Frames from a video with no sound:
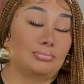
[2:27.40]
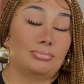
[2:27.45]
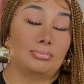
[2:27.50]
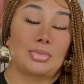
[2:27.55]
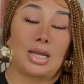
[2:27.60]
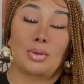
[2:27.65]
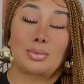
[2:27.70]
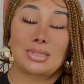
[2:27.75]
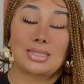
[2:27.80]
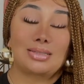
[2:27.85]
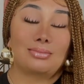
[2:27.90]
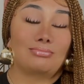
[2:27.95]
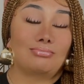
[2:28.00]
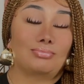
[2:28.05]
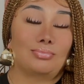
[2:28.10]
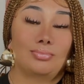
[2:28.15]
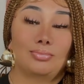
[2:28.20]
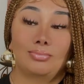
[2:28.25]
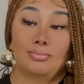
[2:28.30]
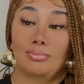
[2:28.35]
I was
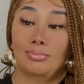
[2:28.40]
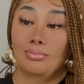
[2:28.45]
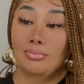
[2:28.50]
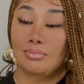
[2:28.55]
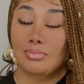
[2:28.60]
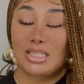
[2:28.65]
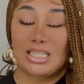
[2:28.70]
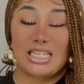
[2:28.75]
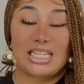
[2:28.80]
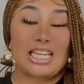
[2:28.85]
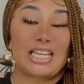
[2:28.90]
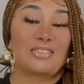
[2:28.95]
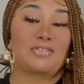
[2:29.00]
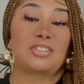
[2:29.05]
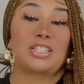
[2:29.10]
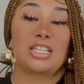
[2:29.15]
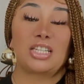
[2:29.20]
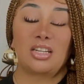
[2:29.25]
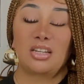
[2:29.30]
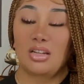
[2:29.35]

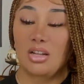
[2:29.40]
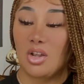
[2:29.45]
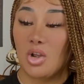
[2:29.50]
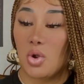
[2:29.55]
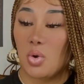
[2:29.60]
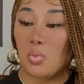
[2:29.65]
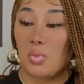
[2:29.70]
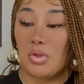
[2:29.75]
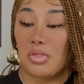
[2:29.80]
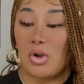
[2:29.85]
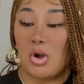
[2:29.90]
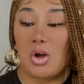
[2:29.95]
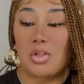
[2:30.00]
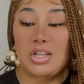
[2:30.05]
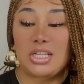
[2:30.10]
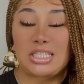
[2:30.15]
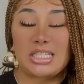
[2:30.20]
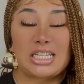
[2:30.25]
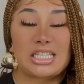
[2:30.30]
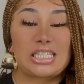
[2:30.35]
gifted with all
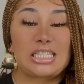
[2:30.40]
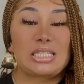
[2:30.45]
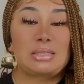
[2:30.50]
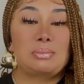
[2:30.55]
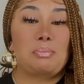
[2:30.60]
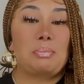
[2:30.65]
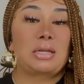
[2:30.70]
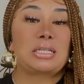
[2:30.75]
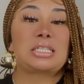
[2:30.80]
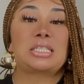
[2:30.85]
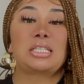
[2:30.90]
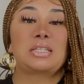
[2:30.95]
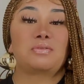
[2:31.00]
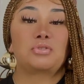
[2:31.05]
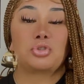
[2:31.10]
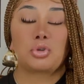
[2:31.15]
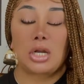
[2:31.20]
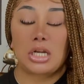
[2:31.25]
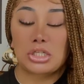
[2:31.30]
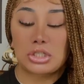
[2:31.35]
these expensive
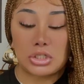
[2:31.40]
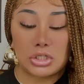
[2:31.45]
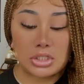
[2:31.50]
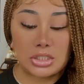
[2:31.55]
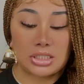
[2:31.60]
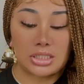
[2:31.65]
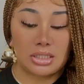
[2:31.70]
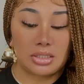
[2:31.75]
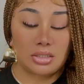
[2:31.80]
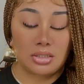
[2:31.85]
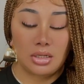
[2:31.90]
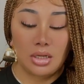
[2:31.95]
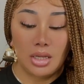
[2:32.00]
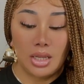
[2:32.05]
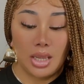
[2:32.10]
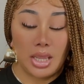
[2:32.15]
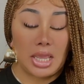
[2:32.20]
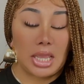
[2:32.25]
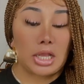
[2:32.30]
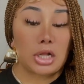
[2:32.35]
treasures and
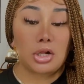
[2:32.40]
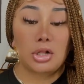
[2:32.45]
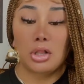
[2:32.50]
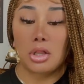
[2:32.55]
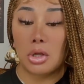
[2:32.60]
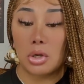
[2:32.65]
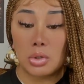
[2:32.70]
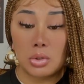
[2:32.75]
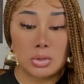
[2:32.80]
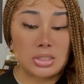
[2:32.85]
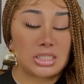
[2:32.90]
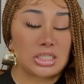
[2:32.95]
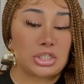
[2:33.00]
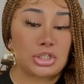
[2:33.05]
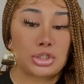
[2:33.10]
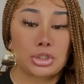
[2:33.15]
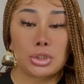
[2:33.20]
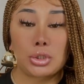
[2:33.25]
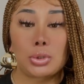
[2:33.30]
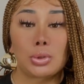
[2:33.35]
clothes and
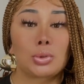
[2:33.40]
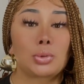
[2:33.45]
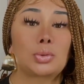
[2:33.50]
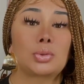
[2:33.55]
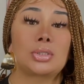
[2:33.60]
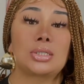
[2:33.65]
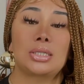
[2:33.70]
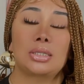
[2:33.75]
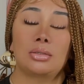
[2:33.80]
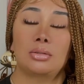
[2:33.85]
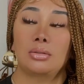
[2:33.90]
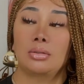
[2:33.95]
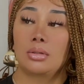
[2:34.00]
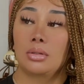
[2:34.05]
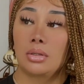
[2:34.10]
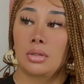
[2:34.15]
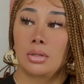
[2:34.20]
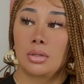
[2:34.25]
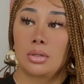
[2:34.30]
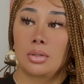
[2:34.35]
shoes, and
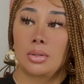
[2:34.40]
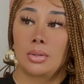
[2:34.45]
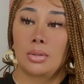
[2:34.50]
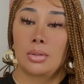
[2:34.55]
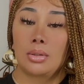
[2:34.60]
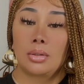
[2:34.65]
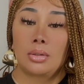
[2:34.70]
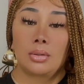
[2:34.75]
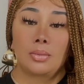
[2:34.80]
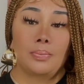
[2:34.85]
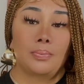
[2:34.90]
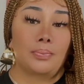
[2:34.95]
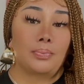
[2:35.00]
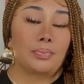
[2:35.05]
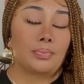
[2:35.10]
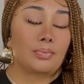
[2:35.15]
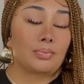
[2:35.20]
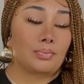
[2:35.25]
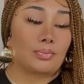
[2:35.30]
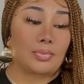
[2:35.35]

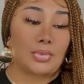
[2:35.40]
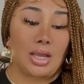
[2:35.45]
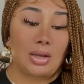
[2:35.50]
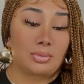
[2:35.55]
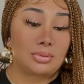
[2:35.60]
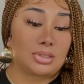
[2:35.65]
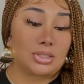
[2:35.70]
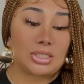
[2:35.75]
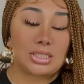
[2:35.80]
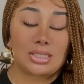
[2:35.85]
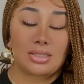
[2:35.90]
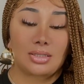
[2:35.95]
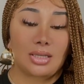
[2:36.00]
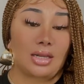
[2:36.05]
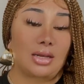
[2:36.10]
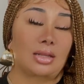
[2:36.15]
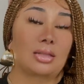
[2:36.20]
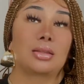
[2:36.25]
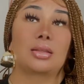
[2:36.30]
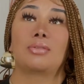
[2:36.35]
I was just
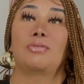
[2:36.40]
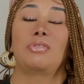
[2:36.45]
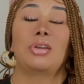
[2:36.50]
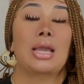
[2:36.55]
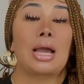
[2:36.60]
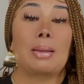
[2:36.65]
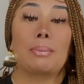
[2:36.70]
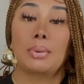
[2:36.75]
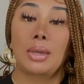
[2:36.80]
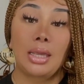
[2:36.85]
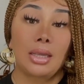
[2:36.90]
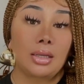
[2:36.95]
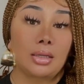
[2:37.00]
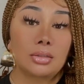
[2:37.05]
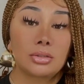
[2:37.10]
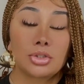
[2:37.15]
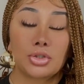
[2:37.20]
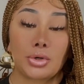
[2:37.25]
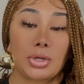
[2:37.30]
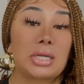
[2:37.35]
getting the
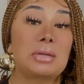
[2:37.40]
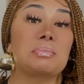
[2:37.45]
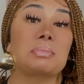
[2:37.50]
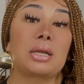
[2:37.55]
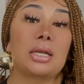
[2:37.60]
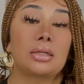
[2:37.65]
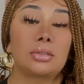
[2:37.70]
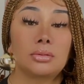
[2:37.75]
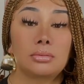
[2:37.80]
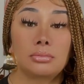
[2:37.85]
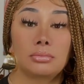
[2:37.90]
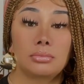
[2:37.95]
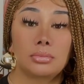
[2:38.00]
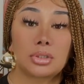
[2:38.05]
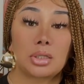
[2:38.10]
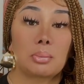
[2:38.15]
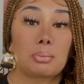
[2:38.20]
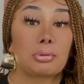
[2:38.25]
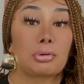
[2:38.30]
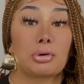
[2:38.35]
VIP treatment,
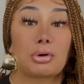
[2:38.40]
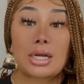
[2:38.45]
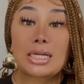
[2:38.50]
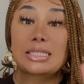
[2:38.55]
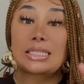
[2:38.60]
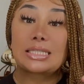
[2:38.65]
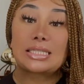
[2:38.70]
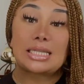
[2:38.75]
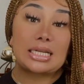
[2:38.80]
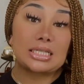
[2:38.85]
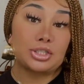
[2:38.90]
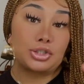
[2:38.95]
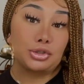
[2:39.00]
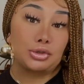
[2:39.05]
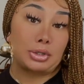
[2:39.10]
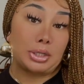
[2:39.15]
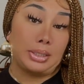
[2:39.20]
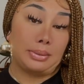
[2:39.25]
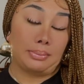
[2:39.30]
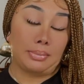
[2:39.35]
the princess
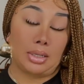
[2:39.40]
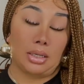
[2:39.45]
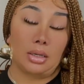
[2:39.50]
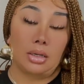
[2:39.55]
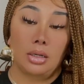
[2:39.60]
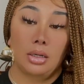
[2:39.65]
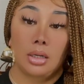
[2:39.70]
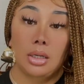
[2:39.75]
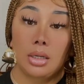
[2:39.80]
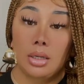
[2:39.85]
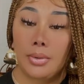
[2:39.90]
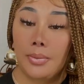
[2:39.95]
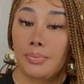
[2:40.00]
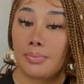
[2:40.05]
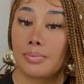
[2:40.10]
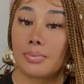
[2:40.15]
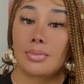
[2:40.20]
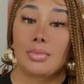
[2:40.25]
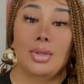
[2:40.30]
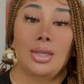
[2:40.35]
treatment.
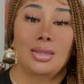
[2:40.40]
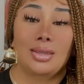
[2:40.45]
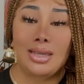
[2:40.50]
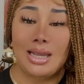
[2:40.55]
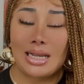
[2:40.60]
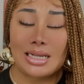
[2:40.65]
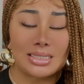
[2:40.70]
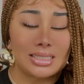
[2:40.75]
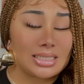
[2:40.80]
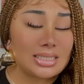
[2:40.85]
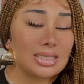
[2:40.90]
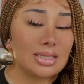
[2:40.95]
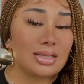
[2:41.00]
And yes,